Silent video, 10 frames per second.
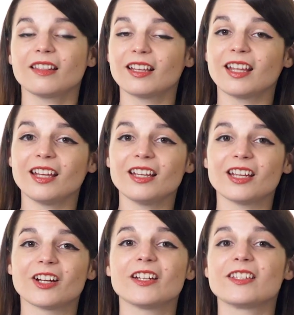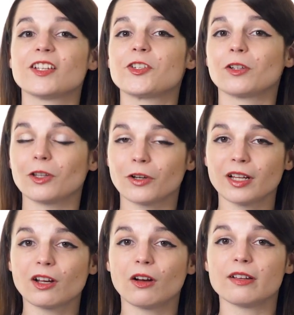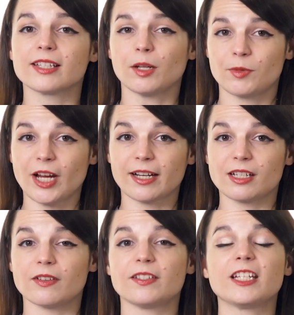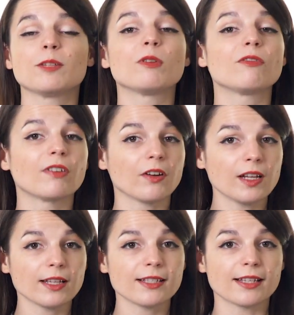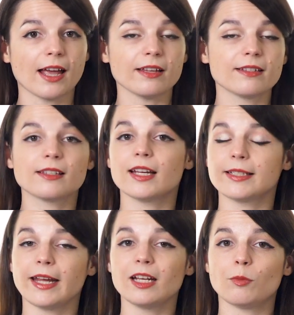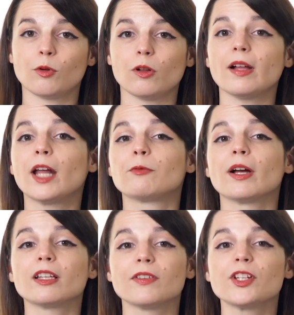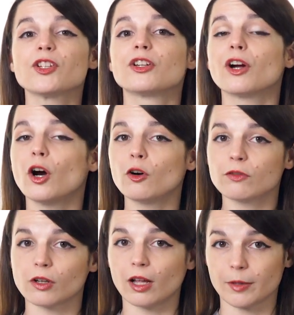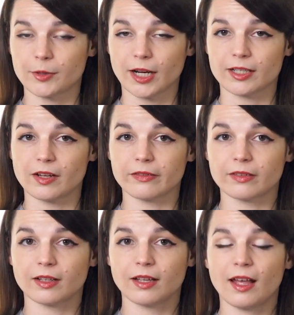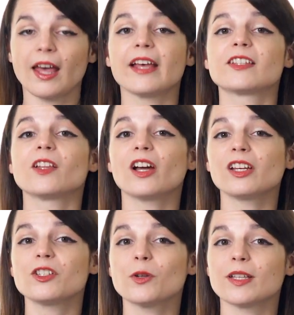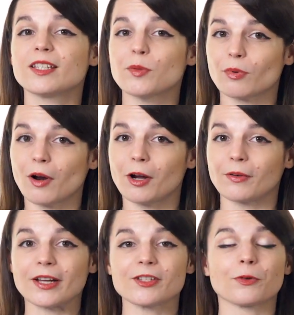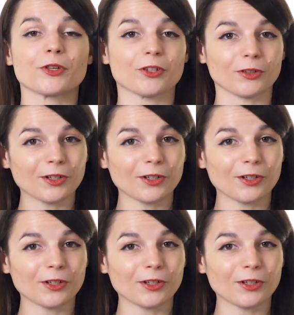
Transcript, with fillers: The key here is that your learning goals and objectives need to be very concise, attainable, and relevant to your overall objective. As long as you can see progress towards your